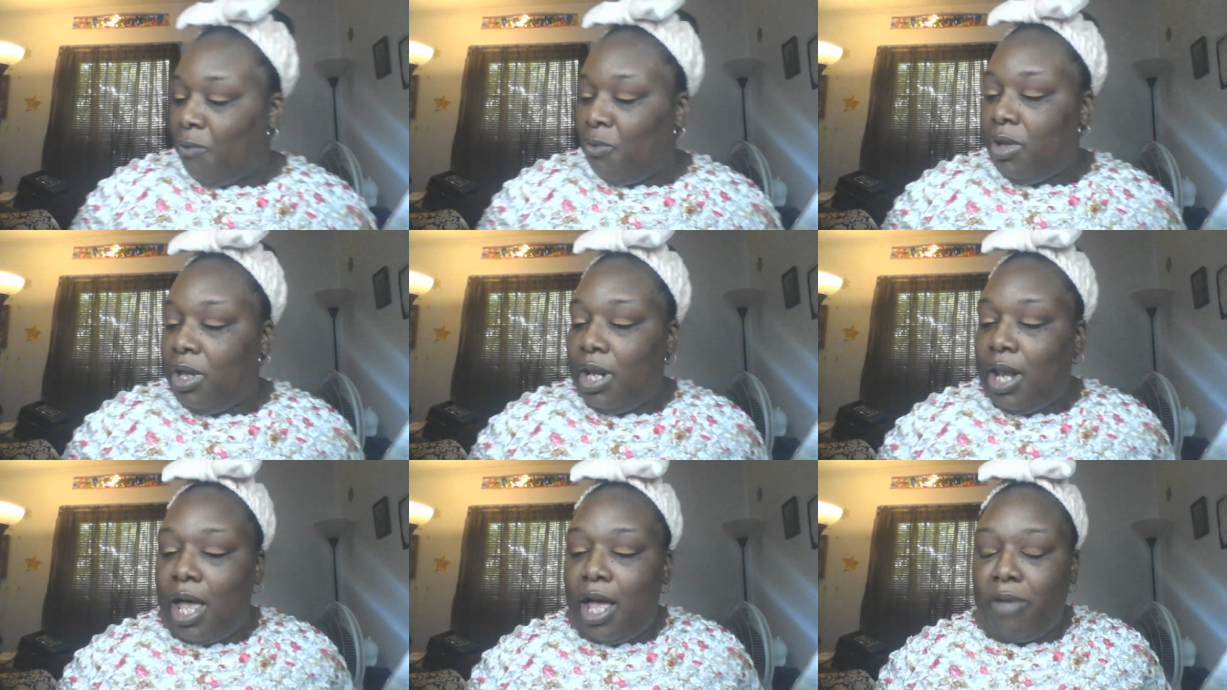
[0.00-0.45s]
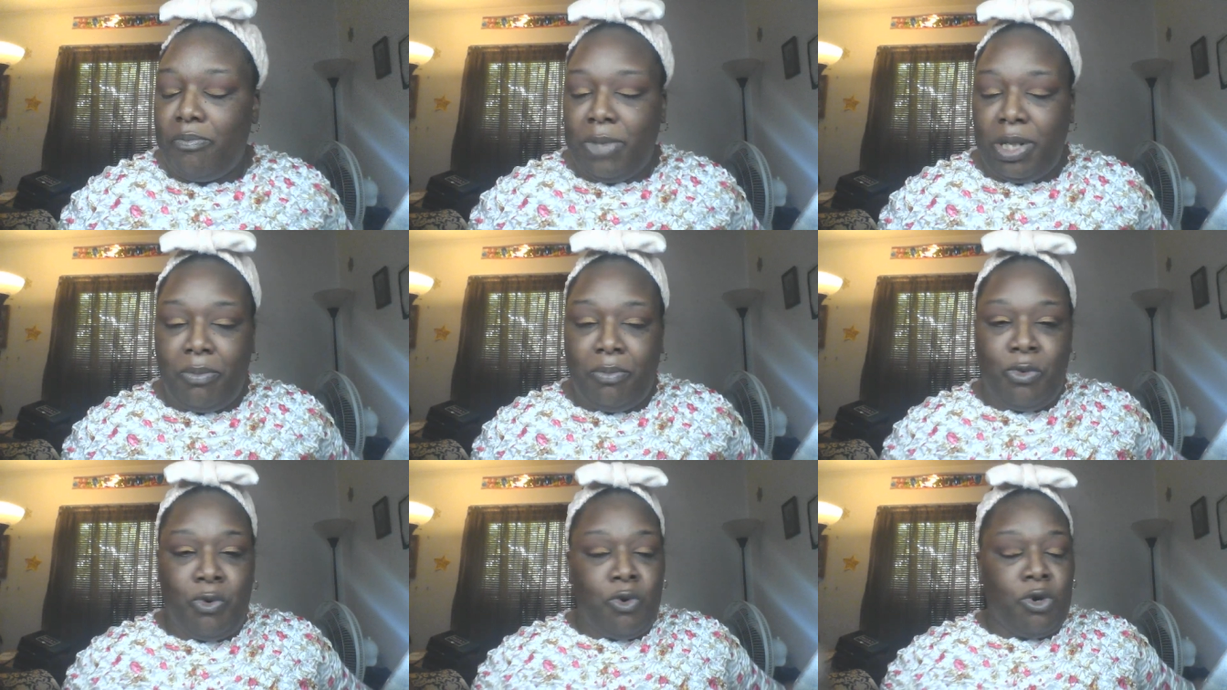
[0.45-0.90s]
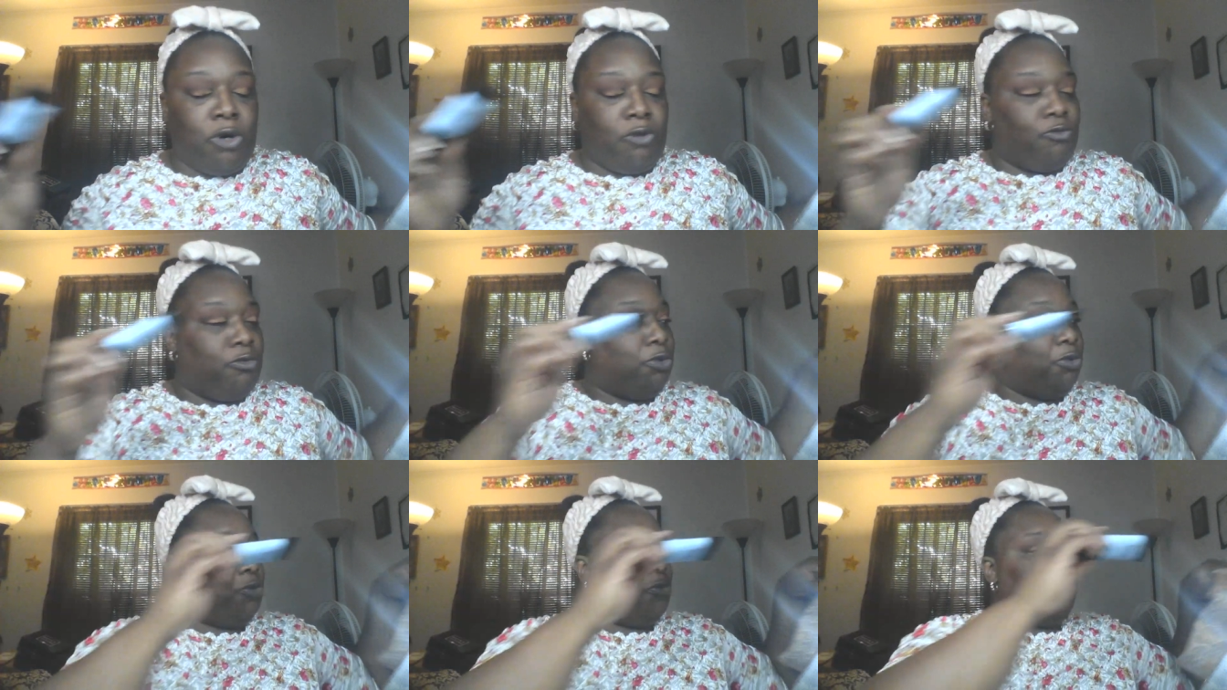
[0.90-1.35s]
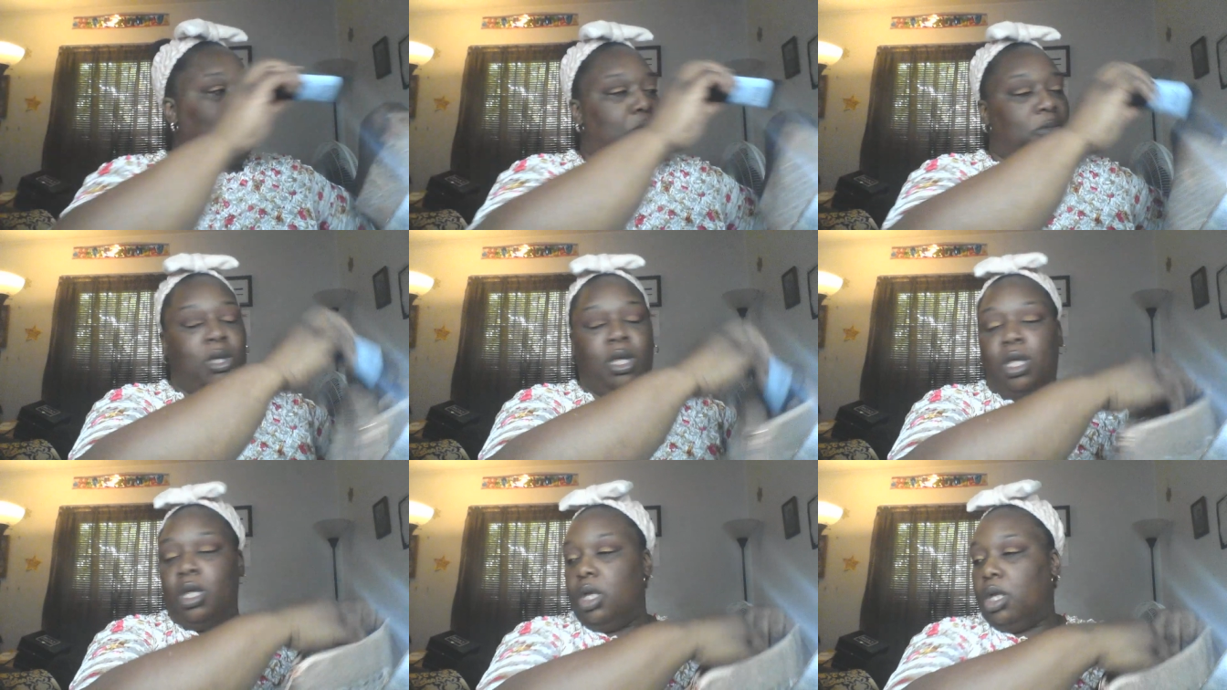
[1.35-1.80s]
will allow me more room
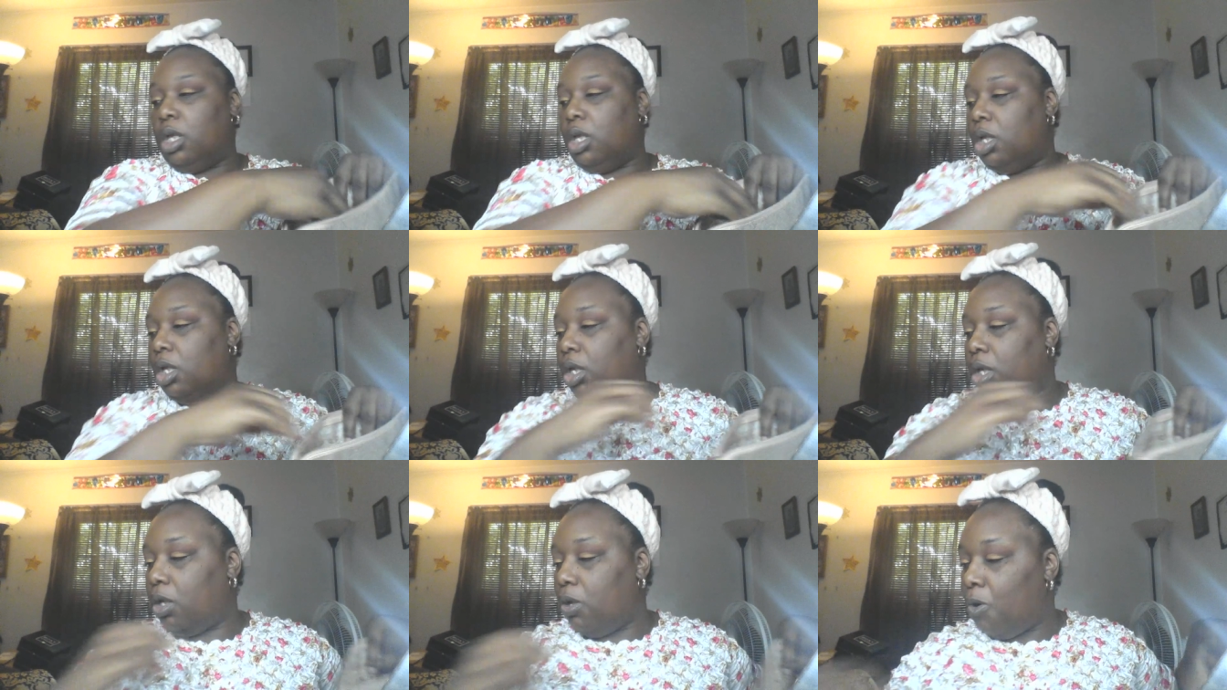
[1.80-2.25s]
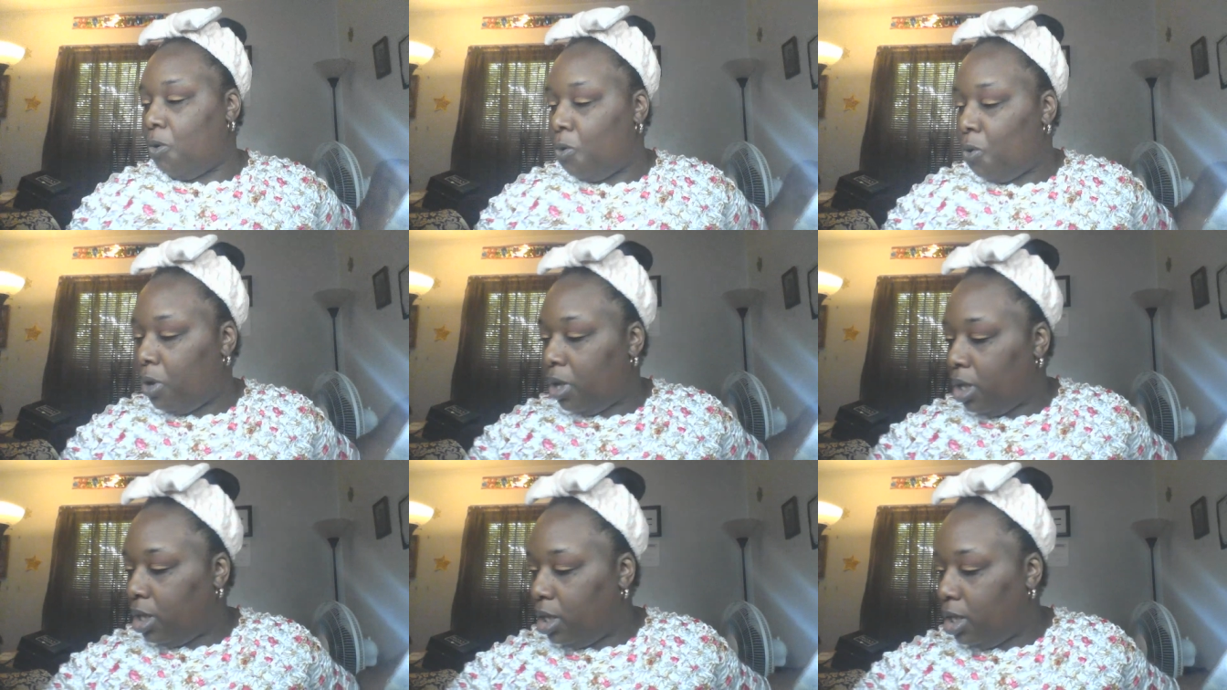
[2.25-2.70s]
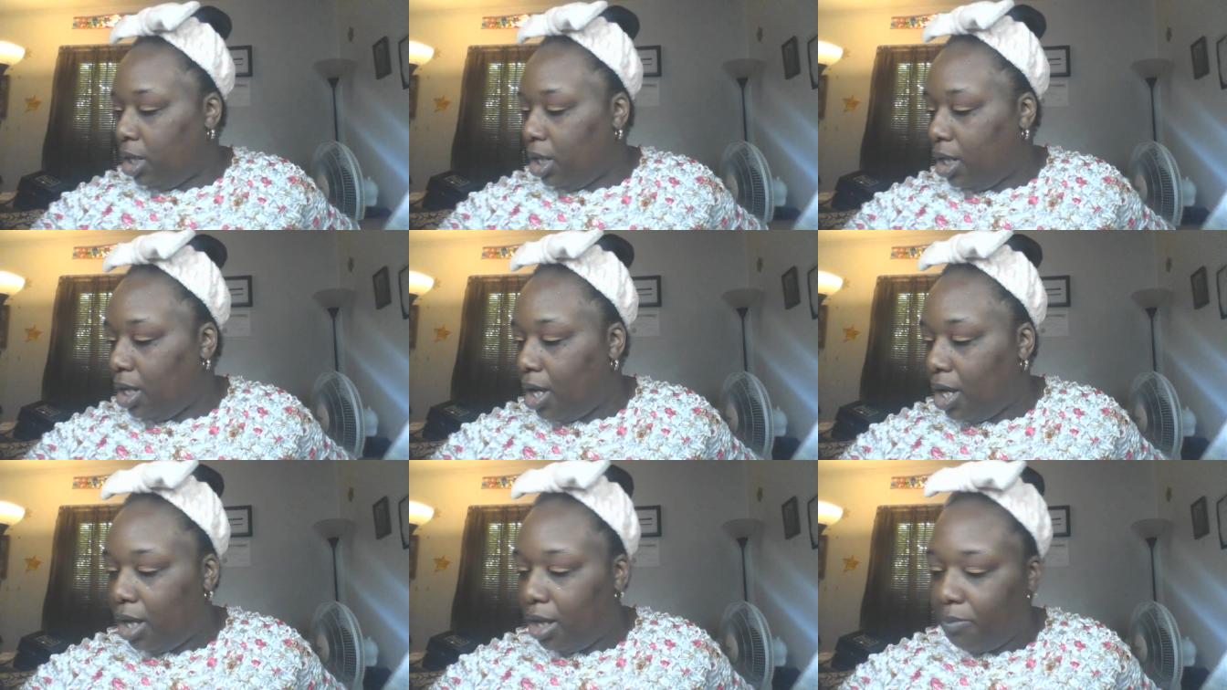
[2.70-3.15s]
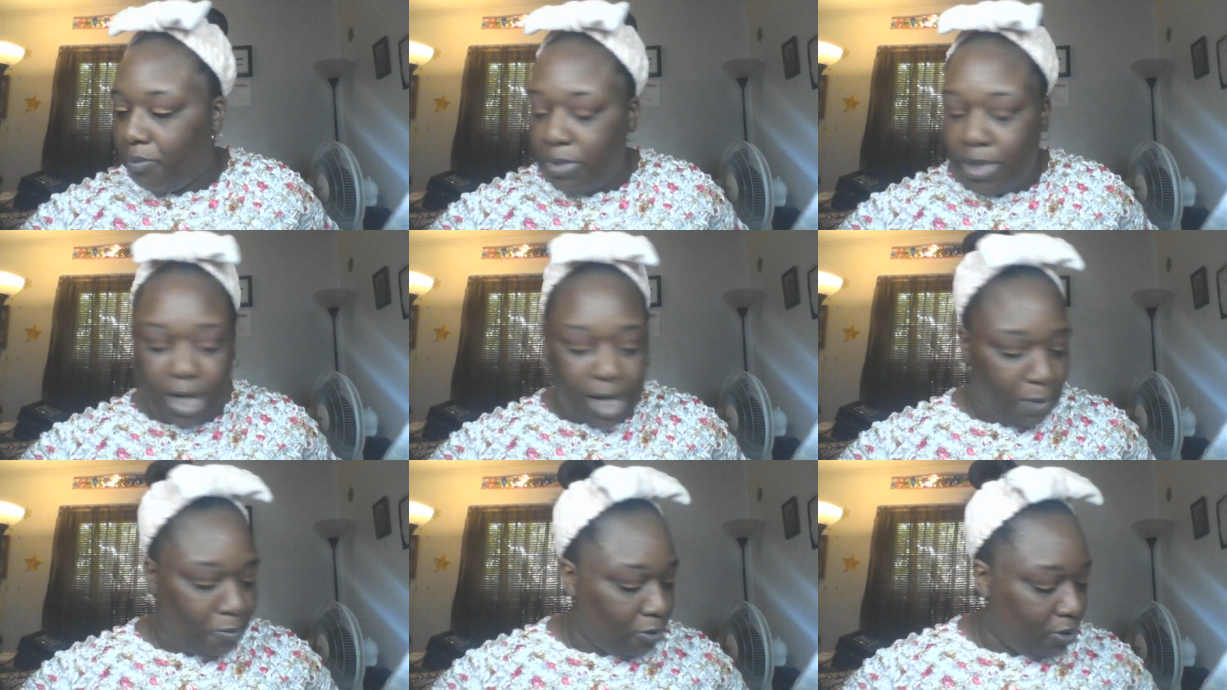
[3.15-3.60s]
on the
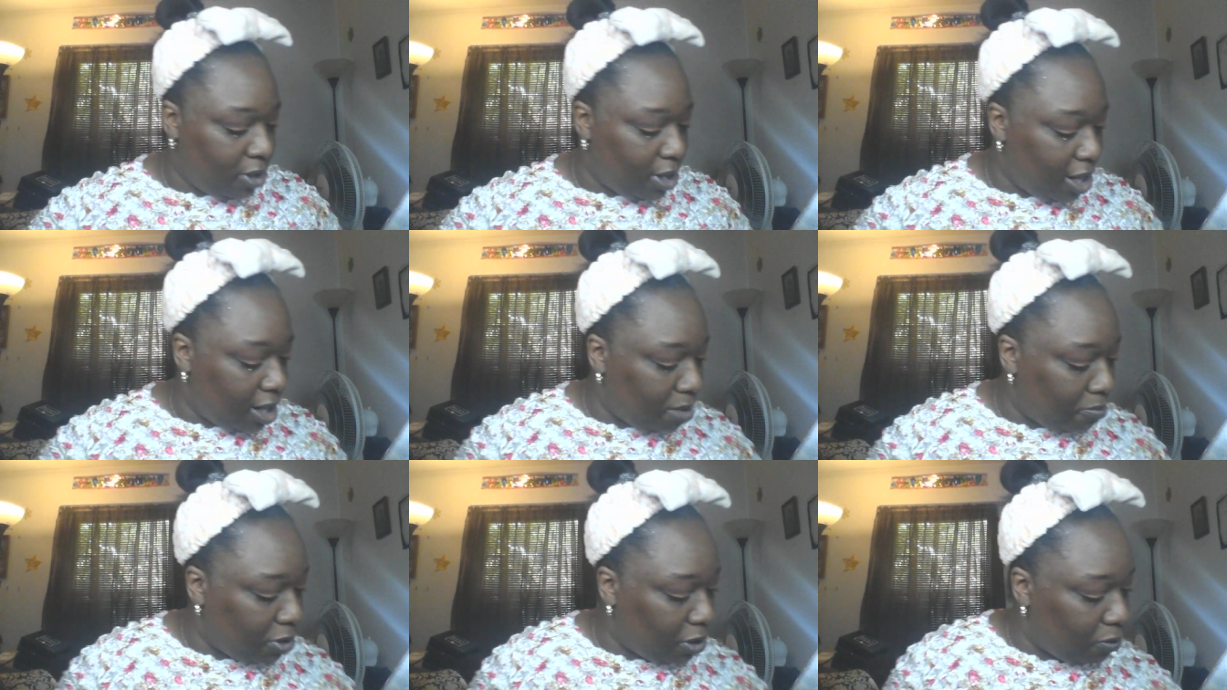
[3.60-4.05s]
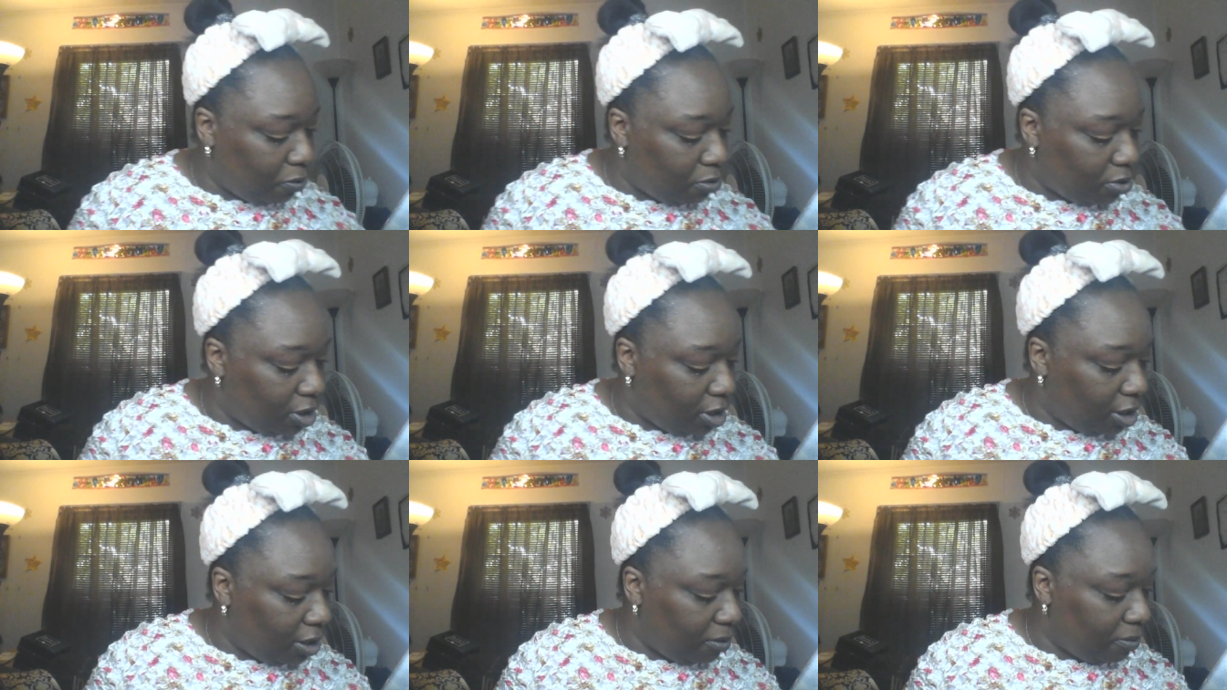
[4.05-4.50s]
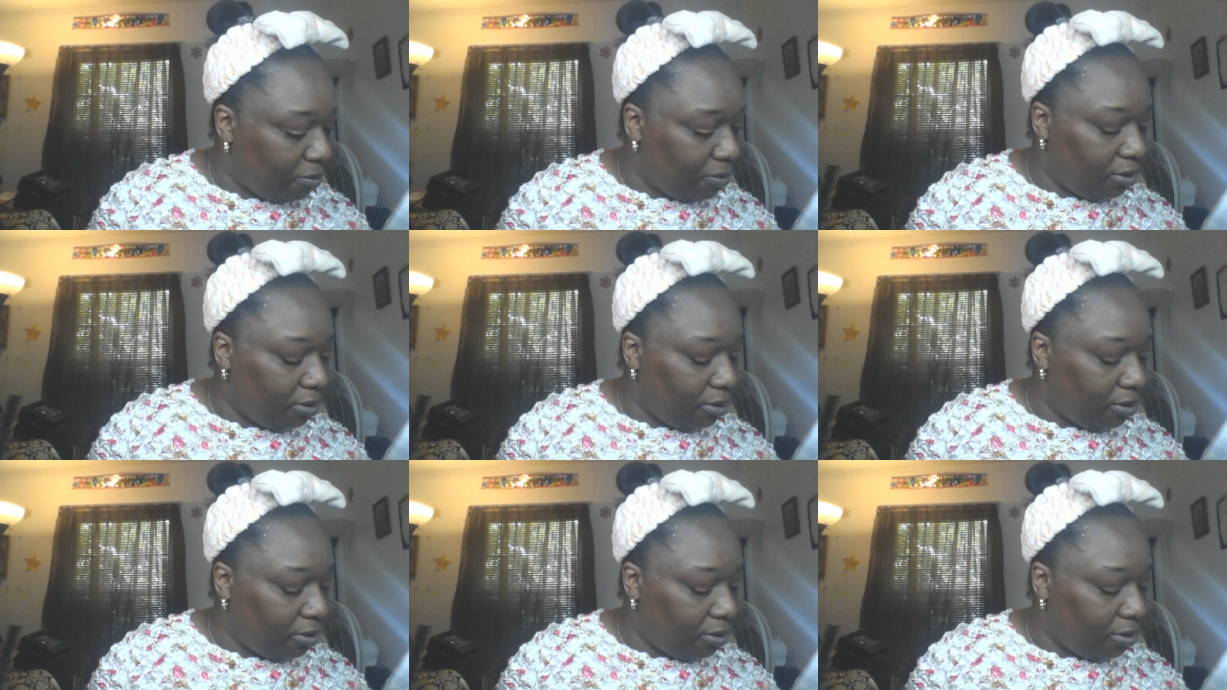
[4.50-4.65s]
table that I'm using.